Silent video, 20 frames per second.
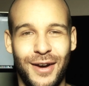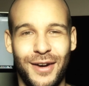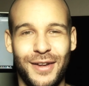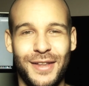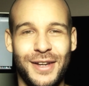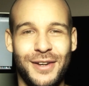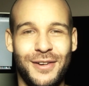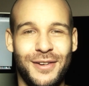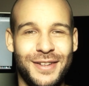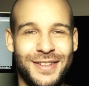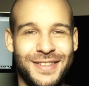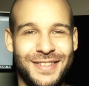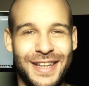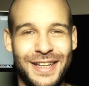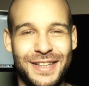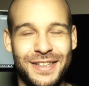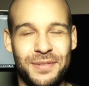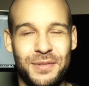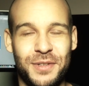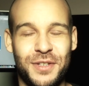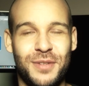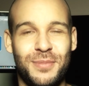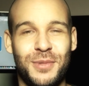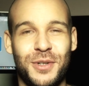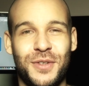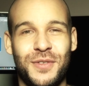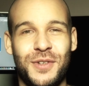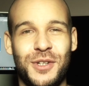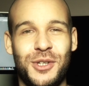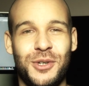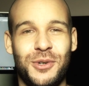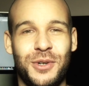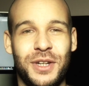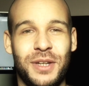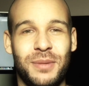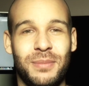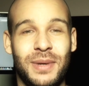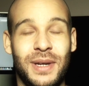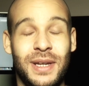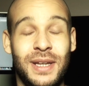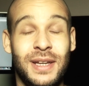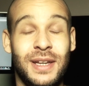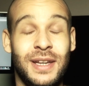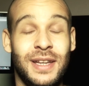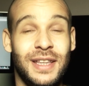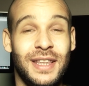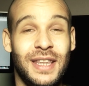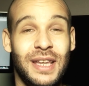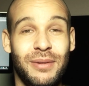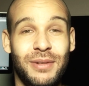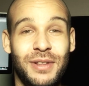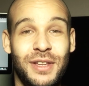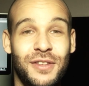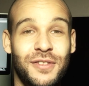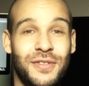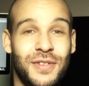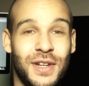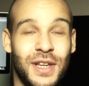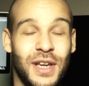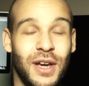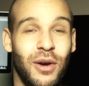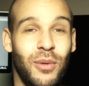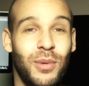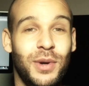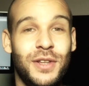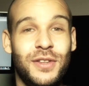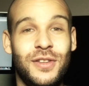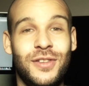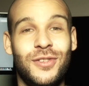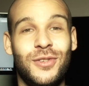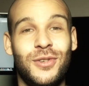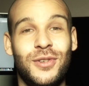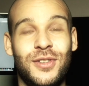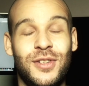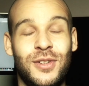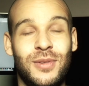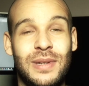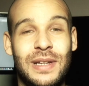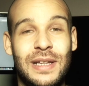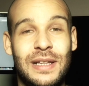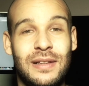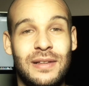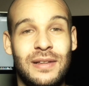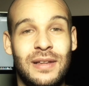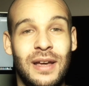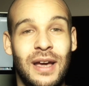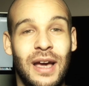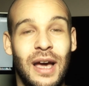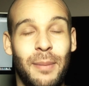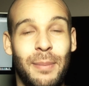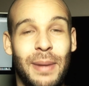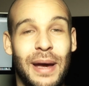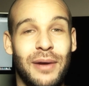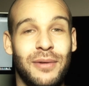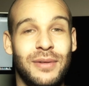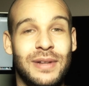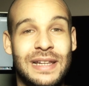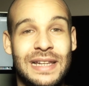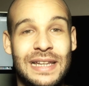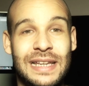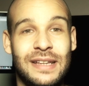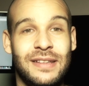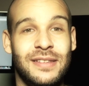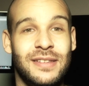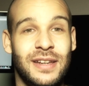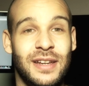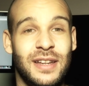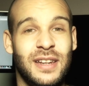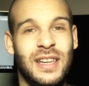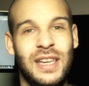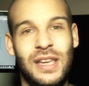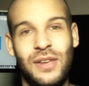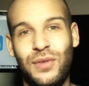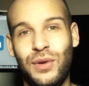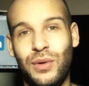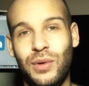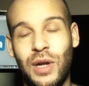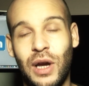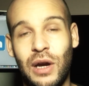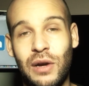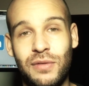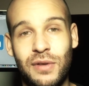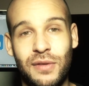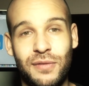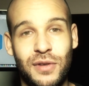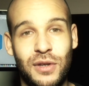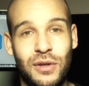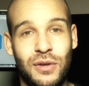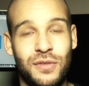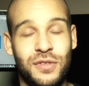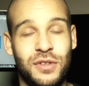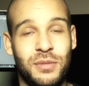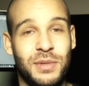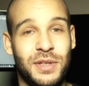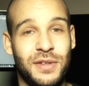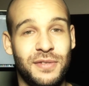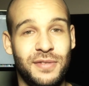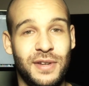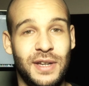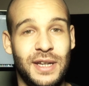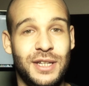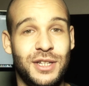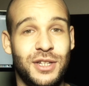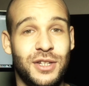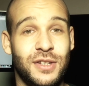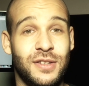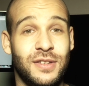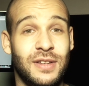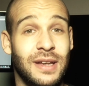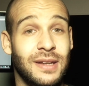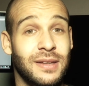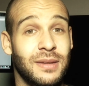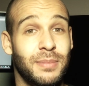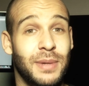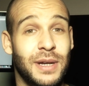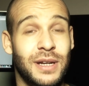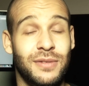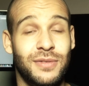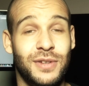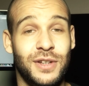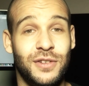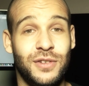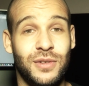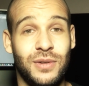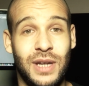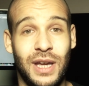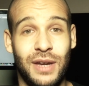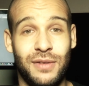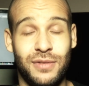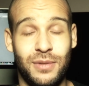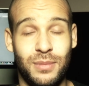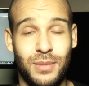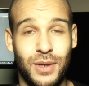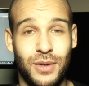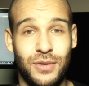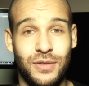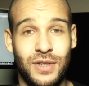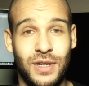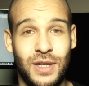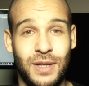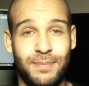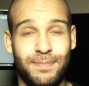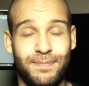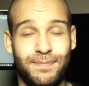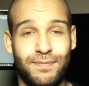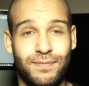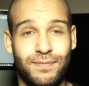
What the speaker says: Hi there guys, thanks ever so much for joining me. Now in this video I wanted to talk to you a little about LinkedIn and give you an overview of some of the features and the benefits you'll get from using it.